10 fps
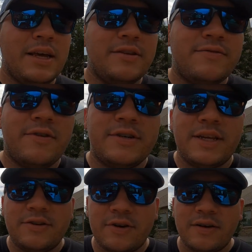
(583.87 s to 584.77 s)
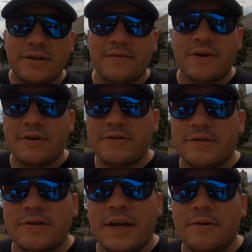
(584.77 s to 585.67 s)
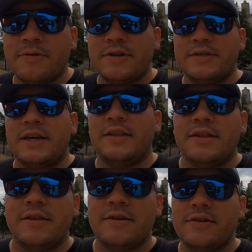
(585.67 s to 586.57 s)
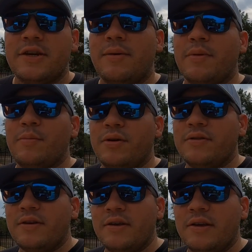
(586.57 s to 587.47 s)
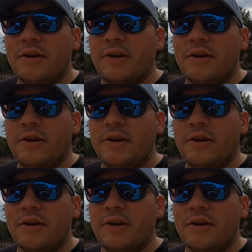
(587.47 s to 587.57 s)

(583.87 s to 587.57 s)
as far as that drive shaft goes, and really say that the shop that built it,